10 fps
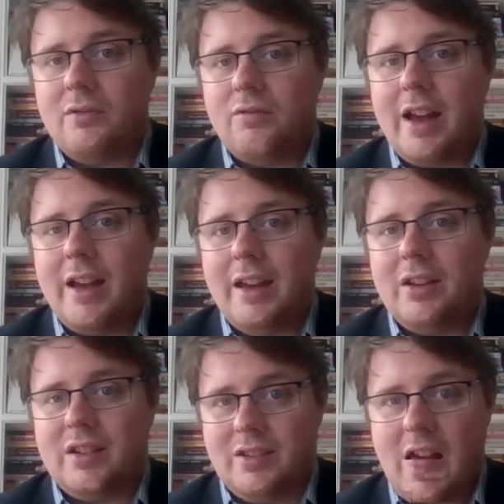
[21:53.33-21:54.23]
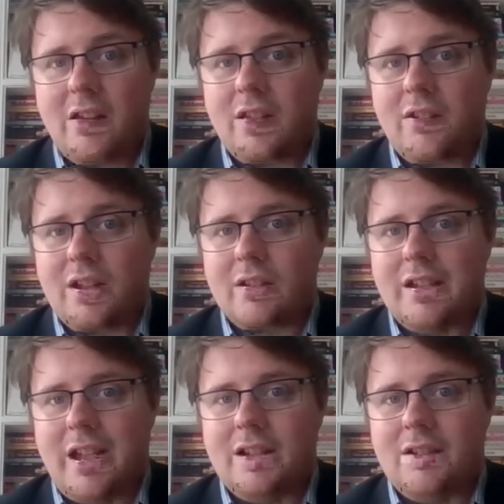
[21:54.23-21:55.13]
And that is exactly the
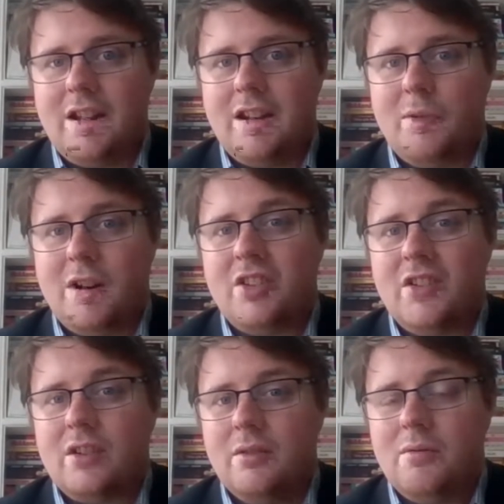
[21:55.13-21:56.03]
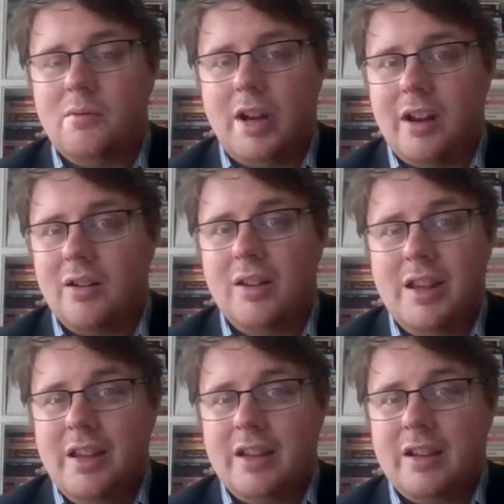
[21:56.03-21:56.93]
kind of area which is where
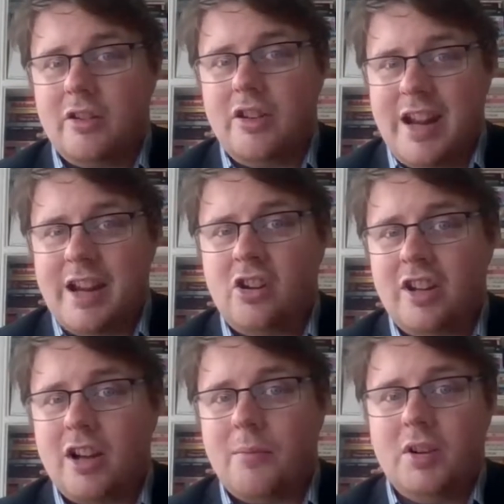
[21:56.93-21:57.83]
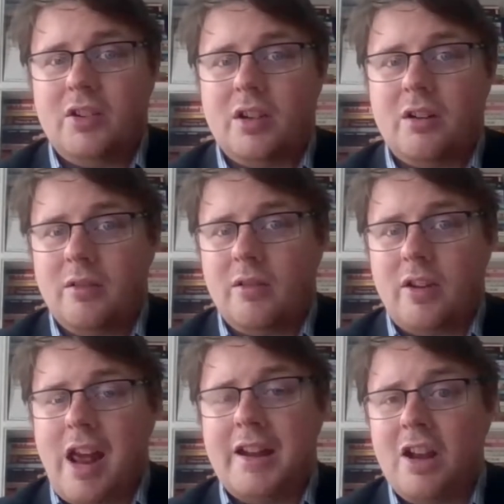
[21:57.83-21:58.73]
green energy companies are
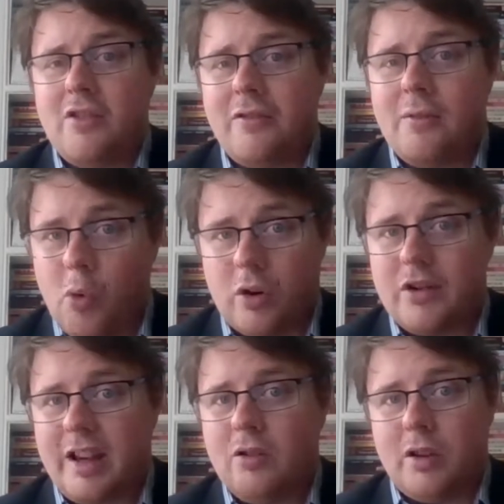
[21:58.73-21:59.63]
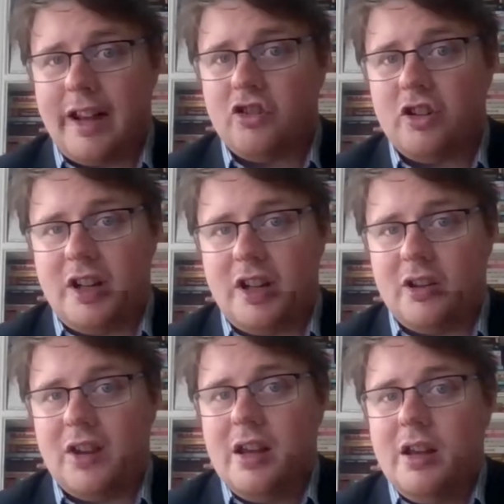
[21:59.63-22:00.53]
crying out for more skilled
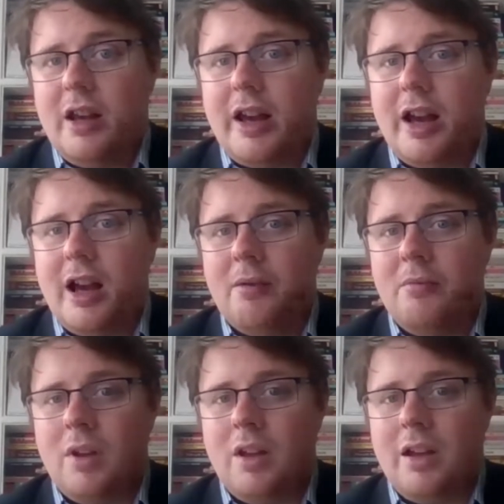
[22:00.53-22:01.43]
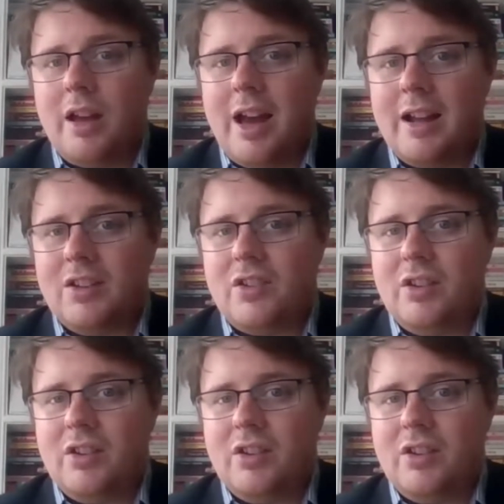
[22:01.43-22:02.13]
engineers. Um, and it's a